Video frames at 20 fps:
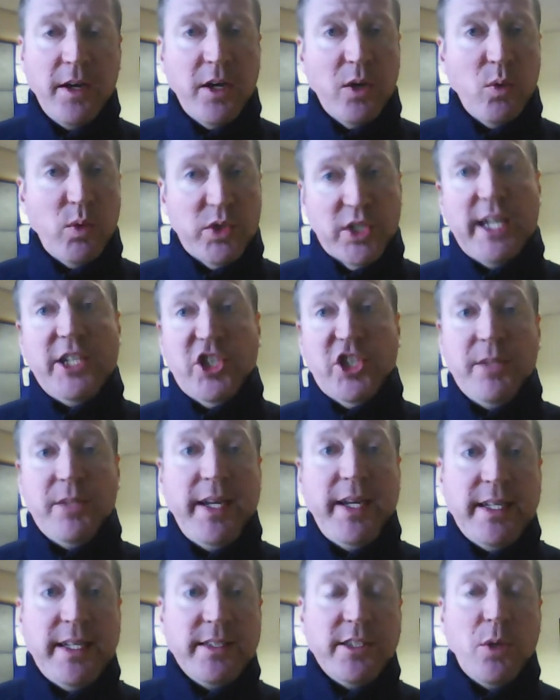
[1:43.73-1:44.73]
Which actually
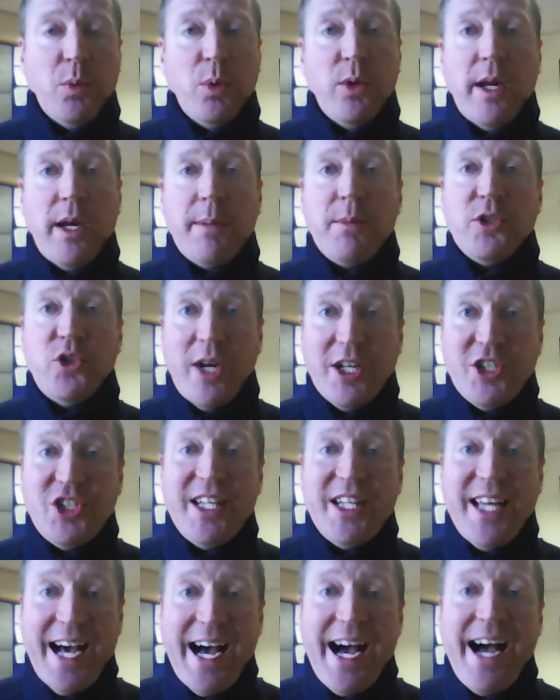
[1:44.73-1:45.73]
means that we're able to
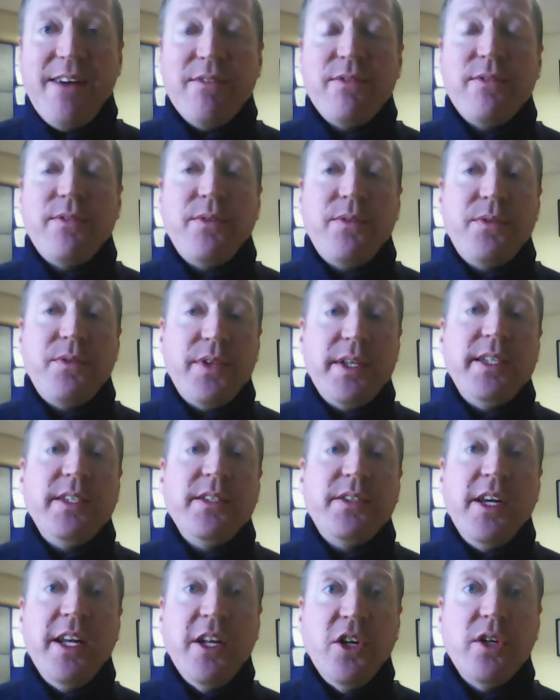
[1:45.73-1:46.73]
actually have
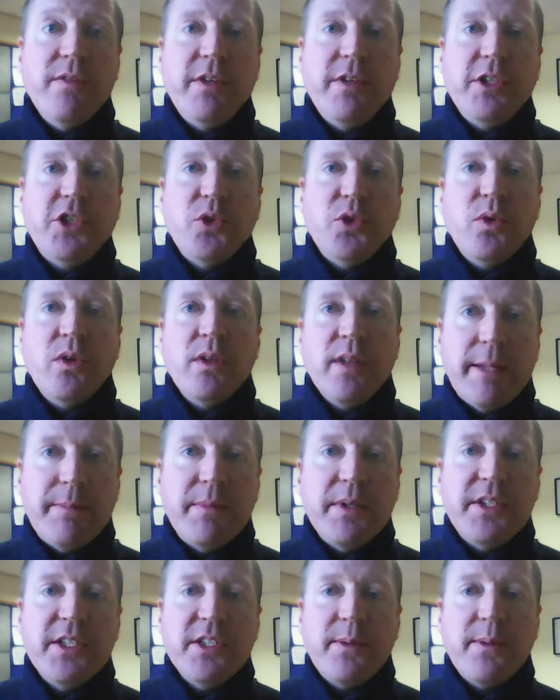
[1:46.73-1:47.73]
these individual
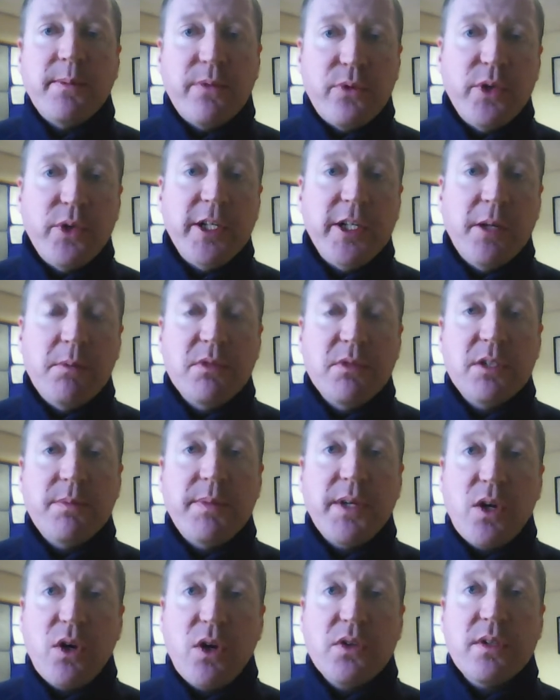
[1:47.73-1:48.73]
liberties and freedoms
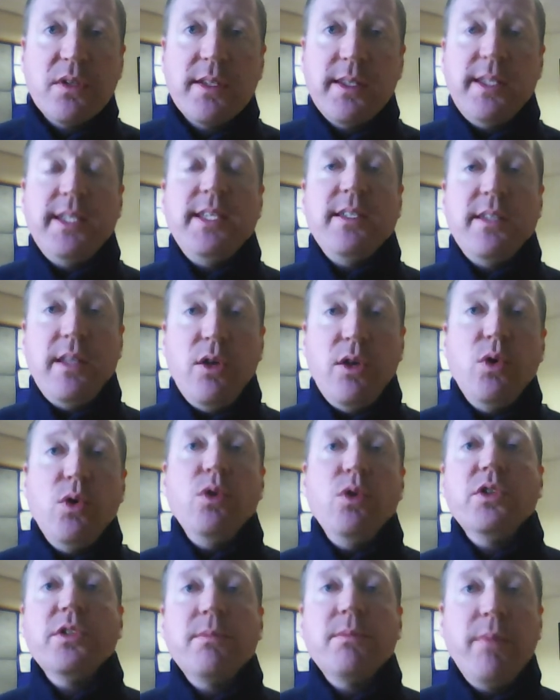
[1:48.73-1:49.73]
because these
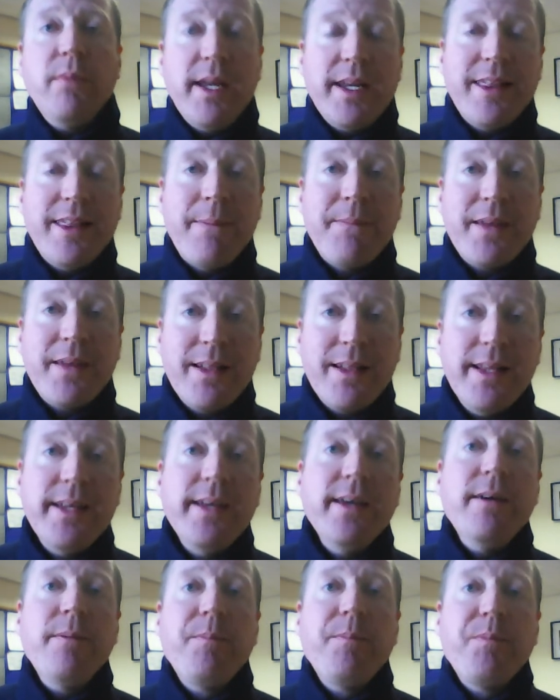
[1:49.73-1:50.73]
laws make them
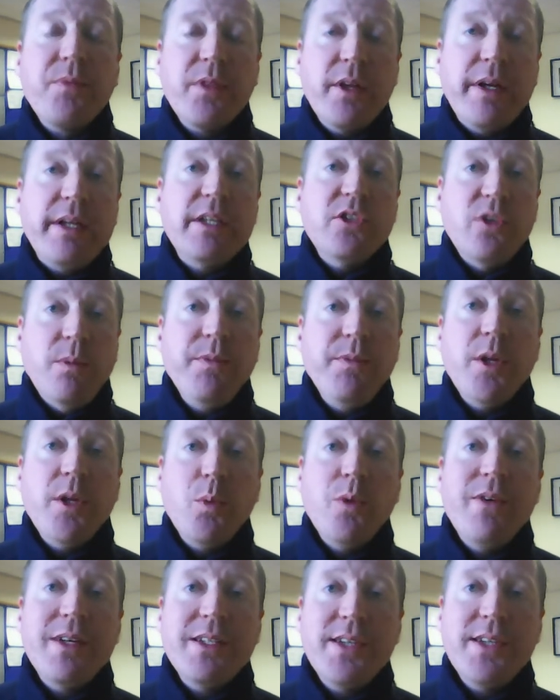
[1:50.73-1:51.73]
clear that it's something
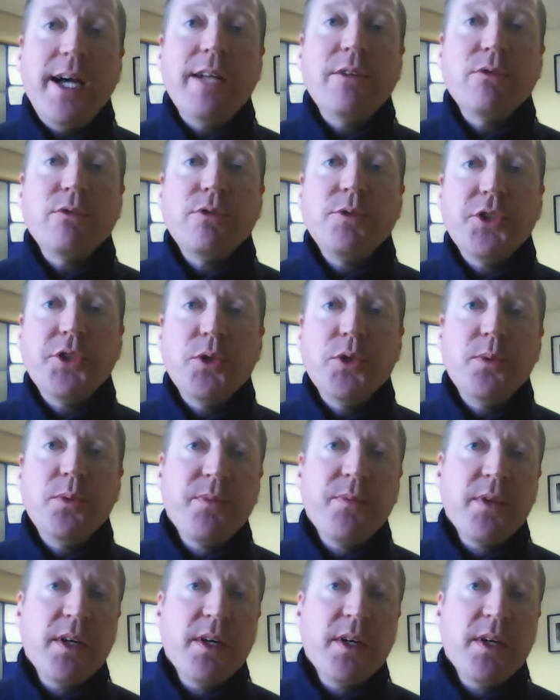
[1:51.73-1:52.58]
we're entitled to.